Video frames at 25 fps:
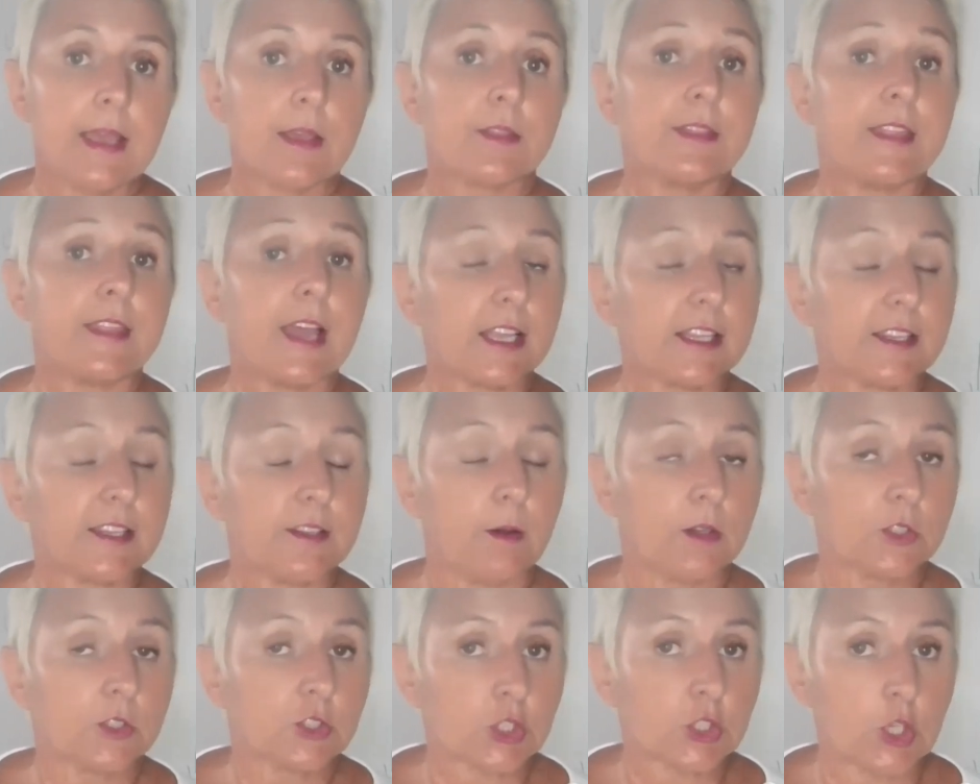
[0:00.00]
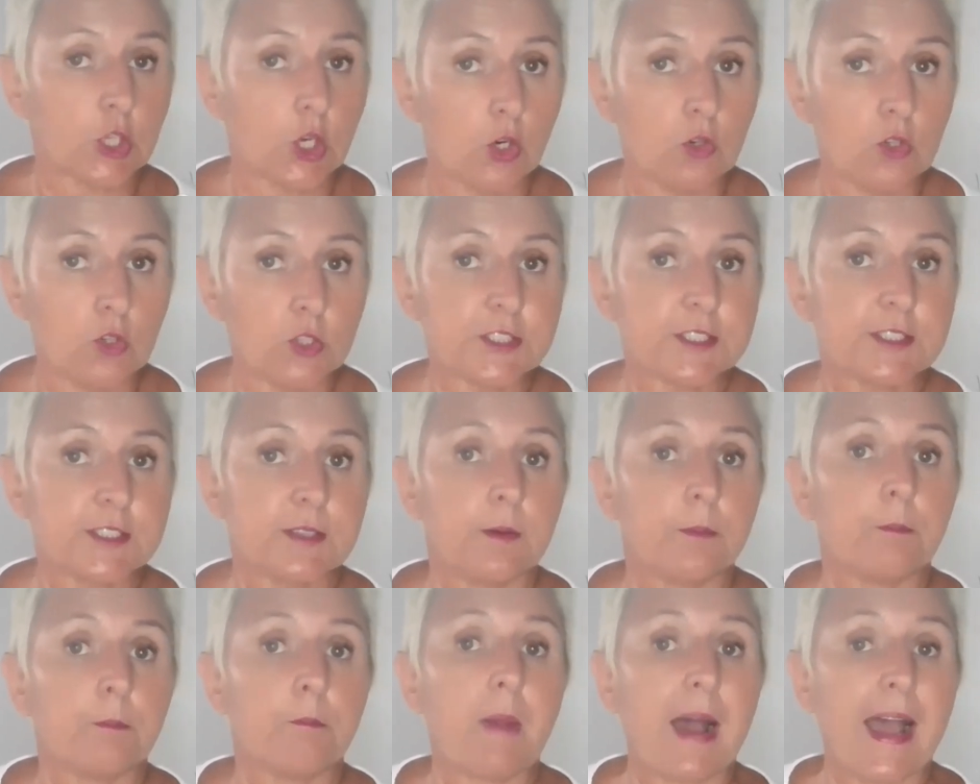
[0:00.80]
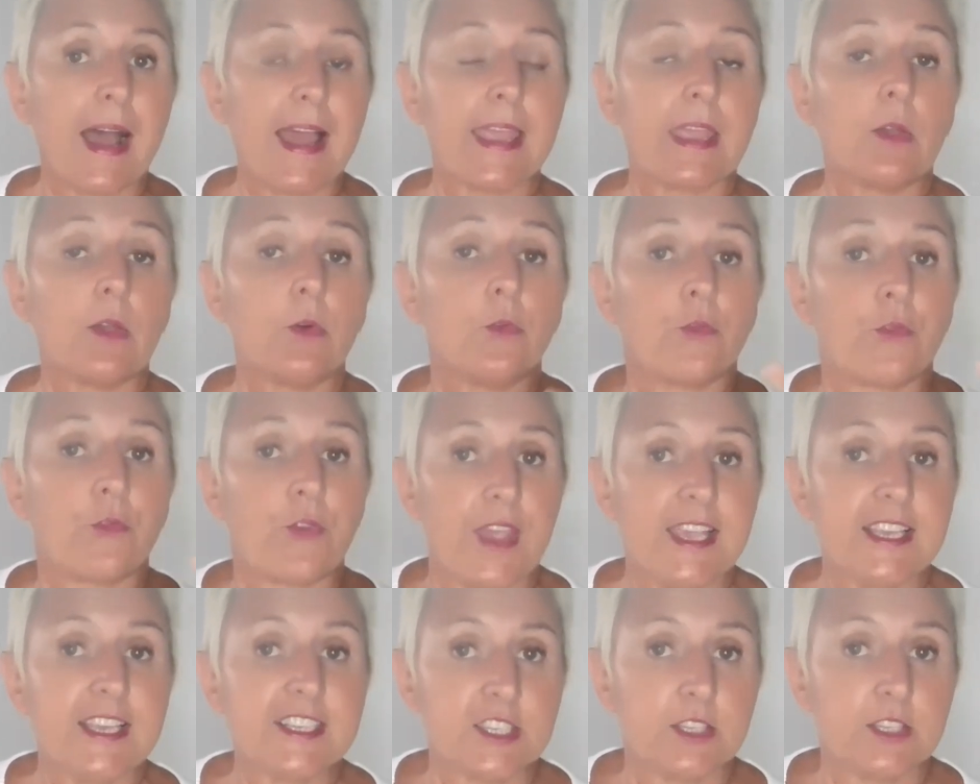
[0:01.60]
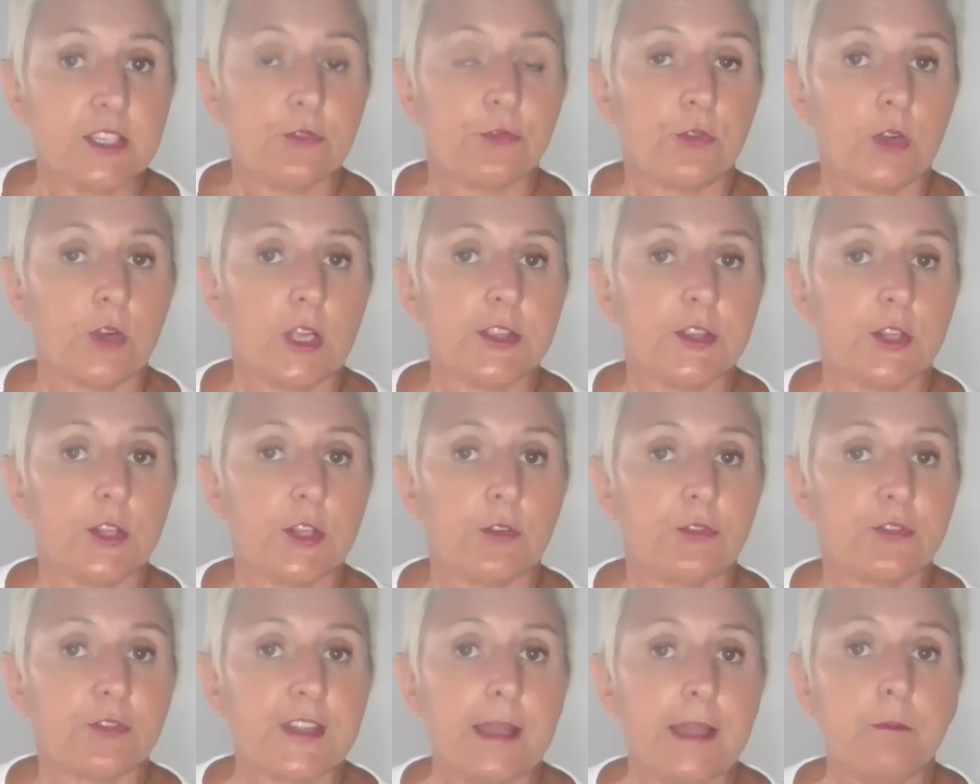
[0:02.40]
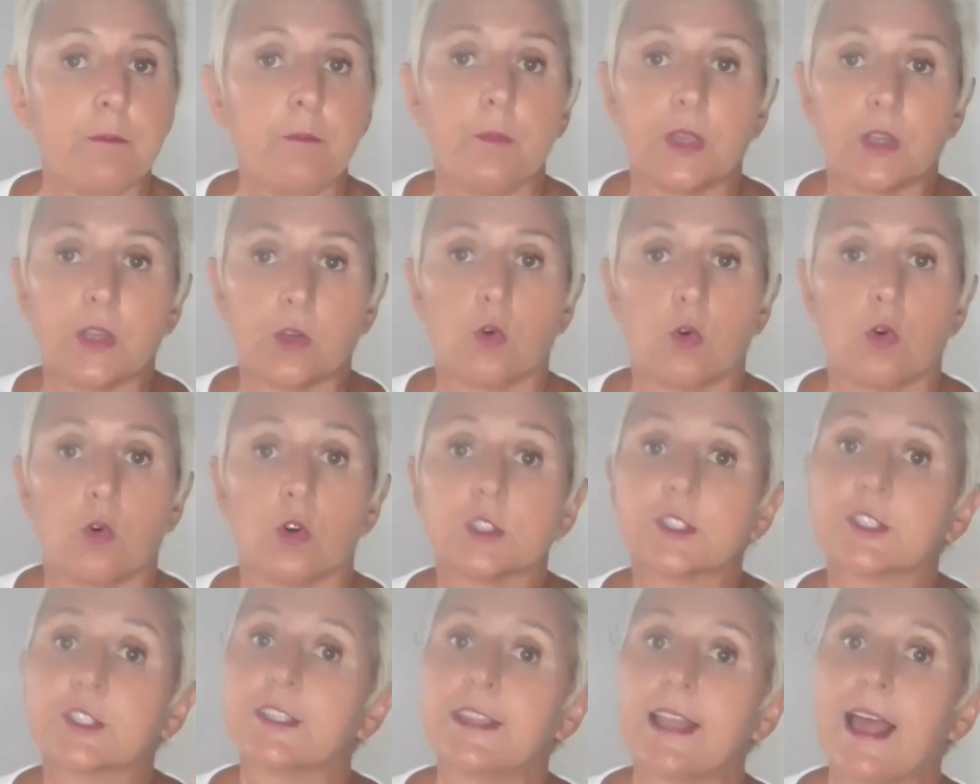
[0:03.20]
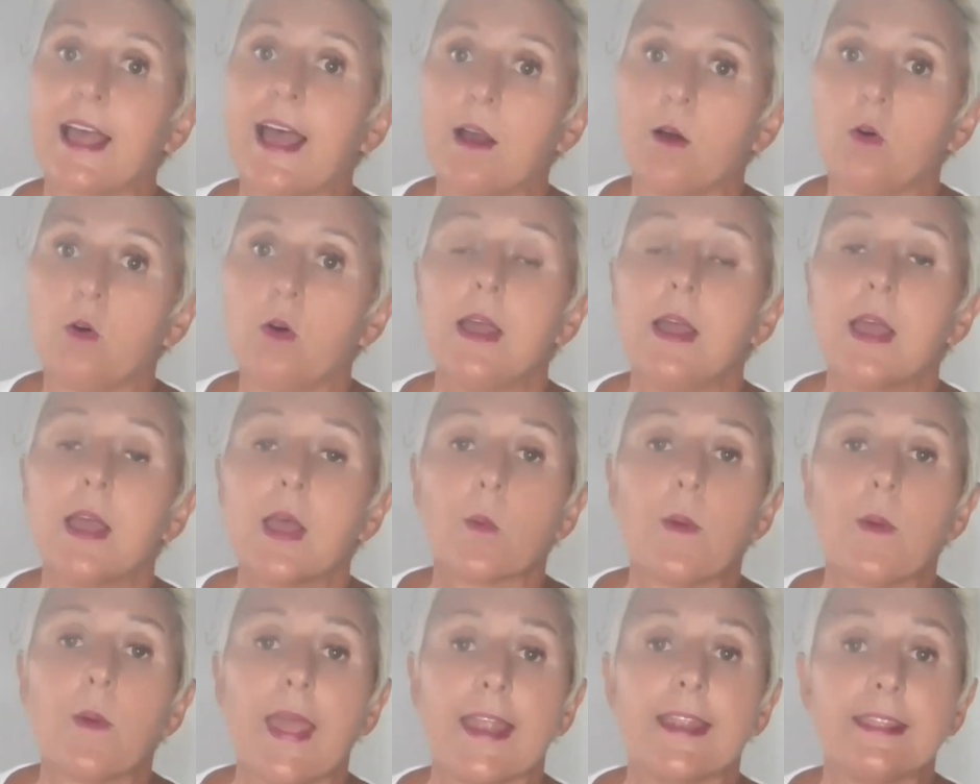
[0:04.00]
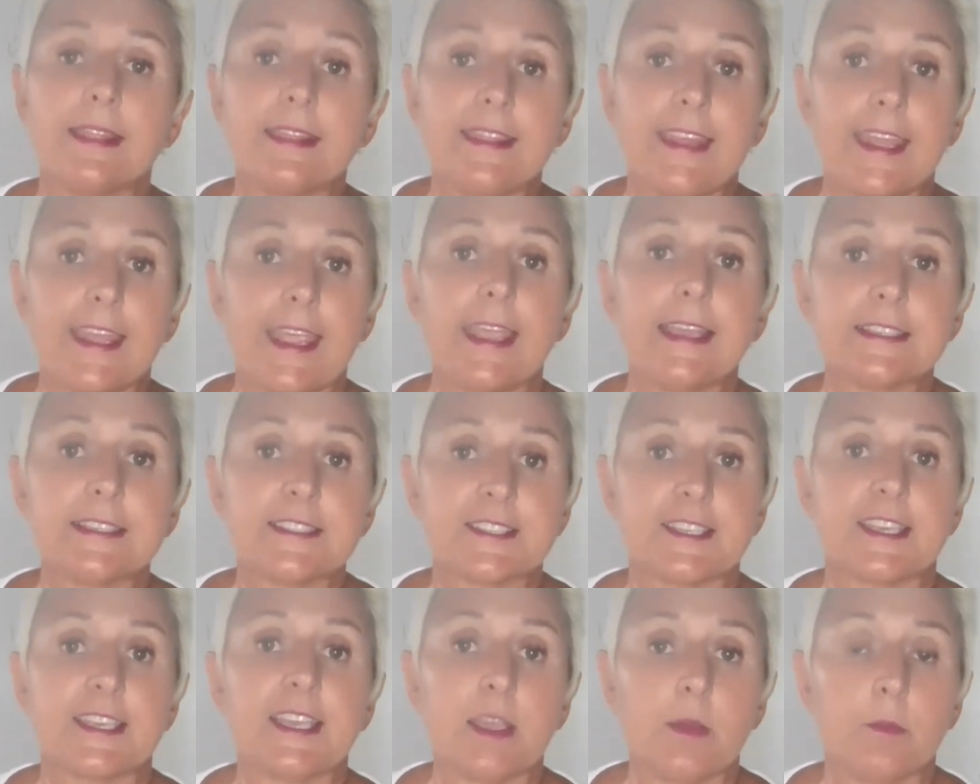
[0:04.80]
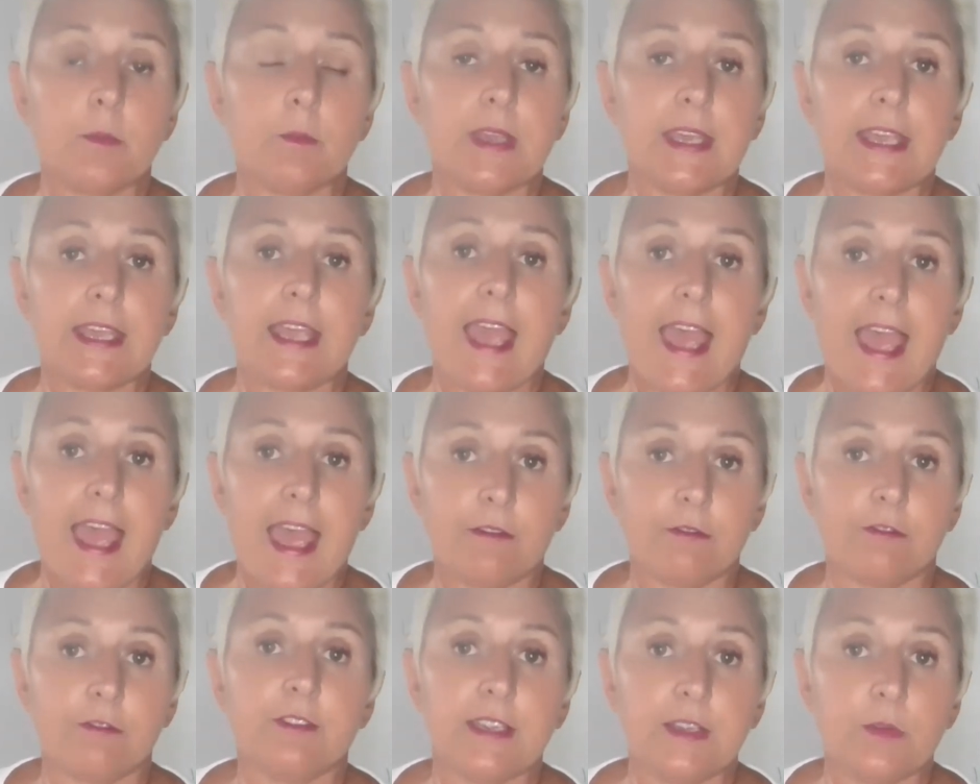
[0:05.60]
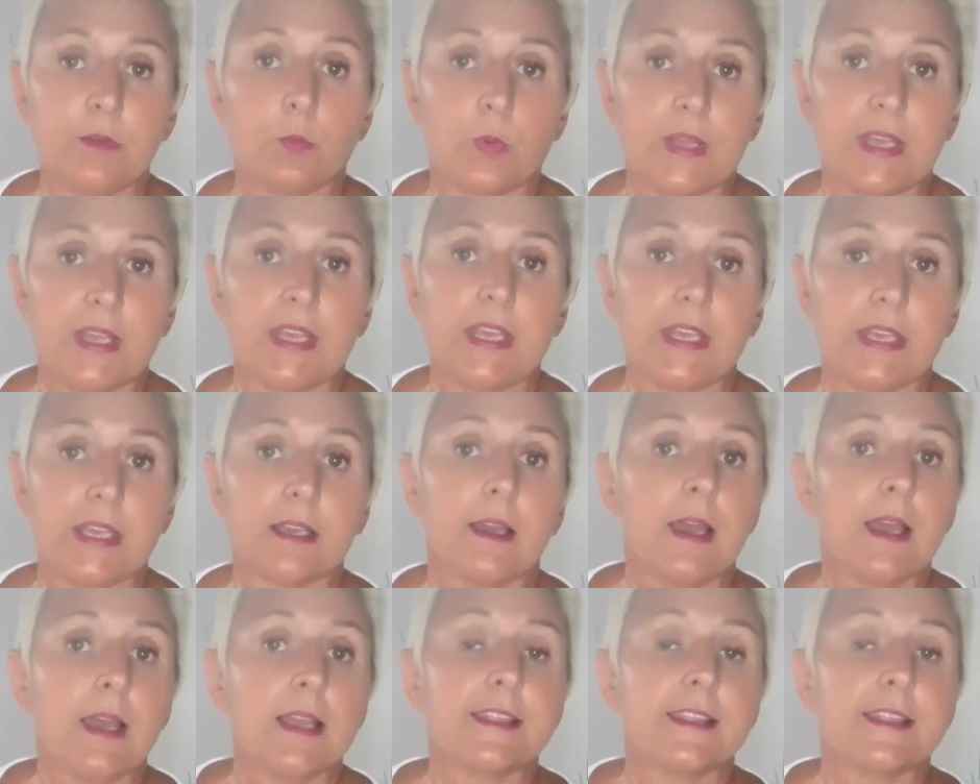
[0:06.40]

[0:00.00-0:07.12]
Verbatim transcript: That shows my face in front of them, because now when they see me every week,